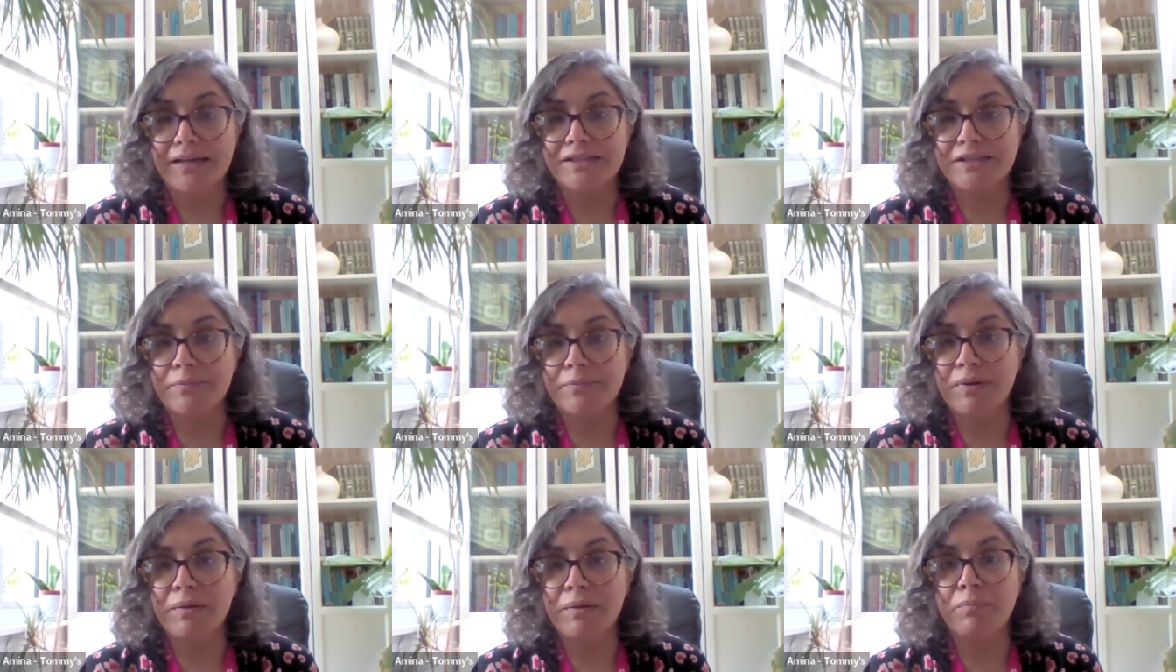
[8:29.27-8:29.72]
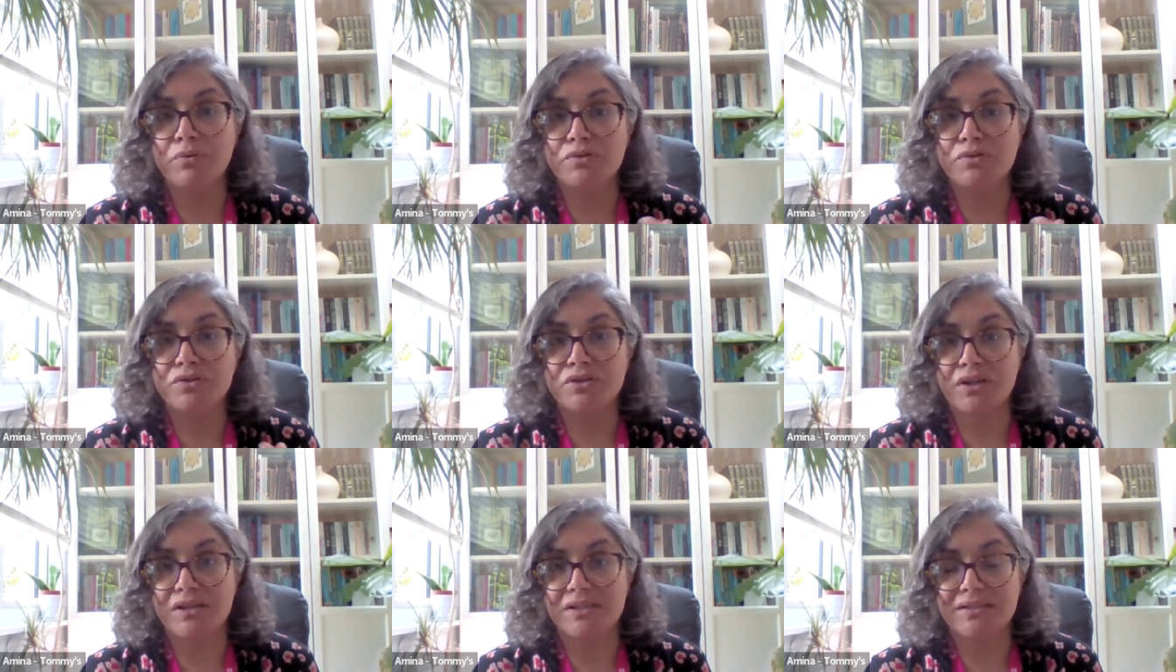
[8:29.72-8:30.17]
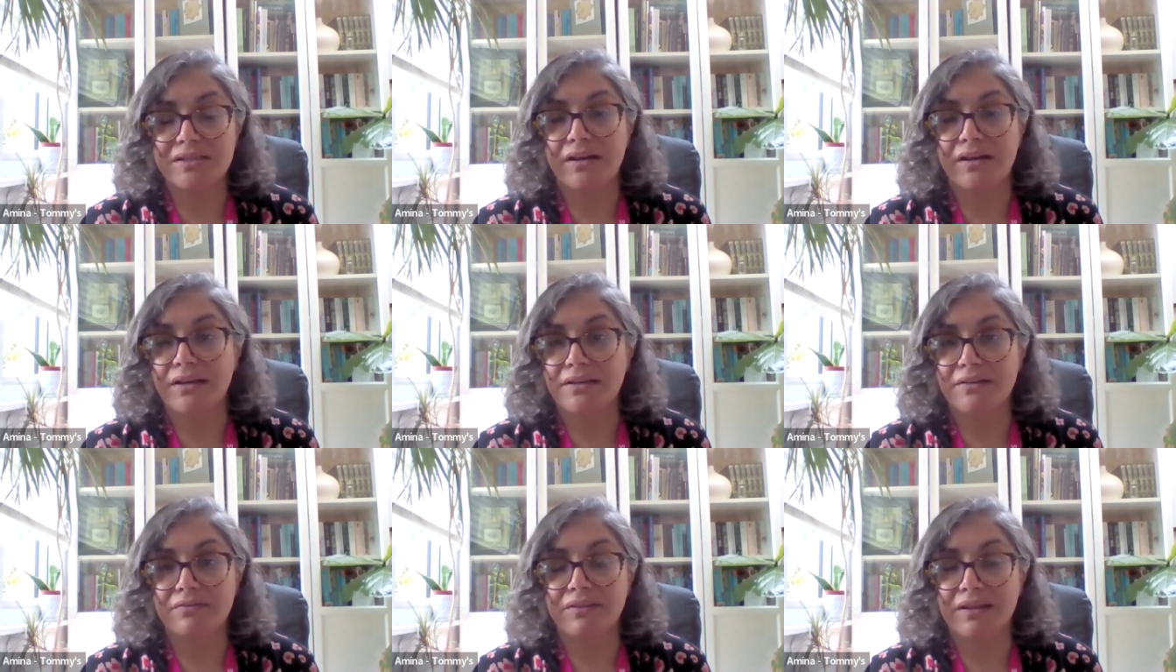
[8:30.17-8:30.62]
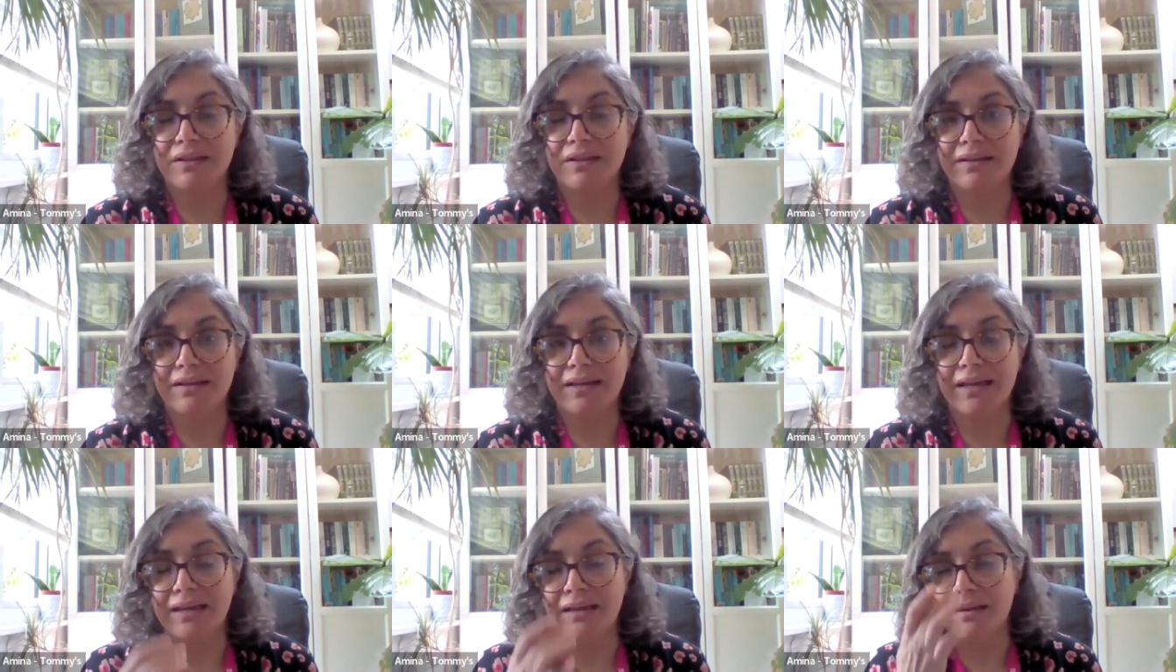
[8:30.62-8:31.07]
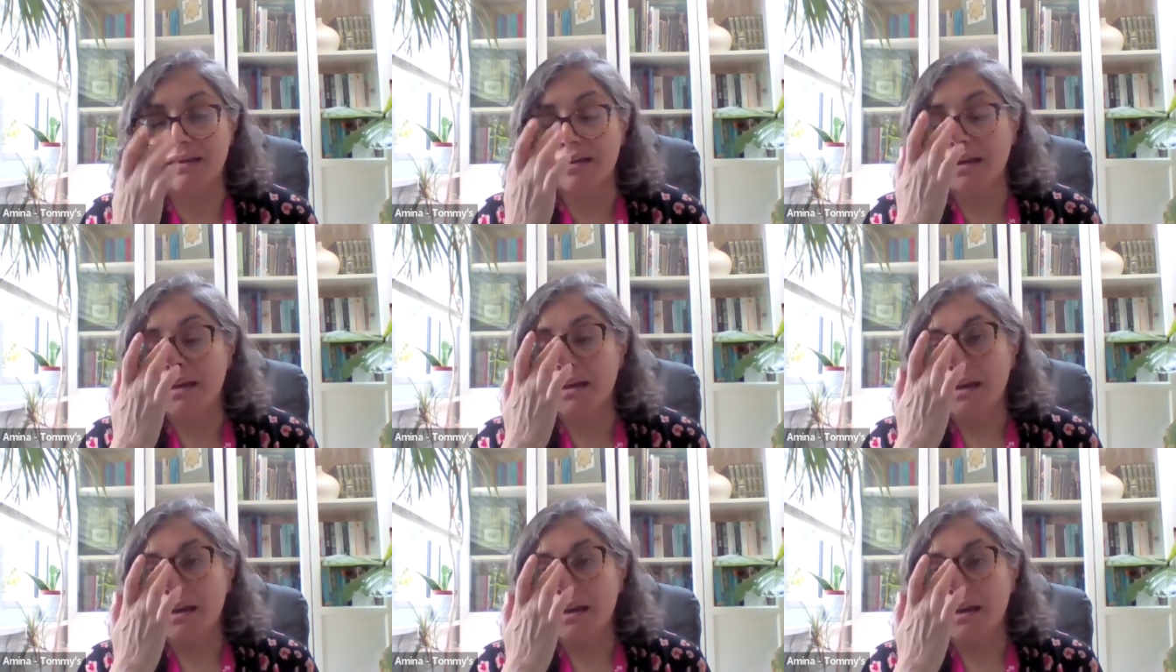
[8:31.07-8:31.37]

So people just kind of thinking,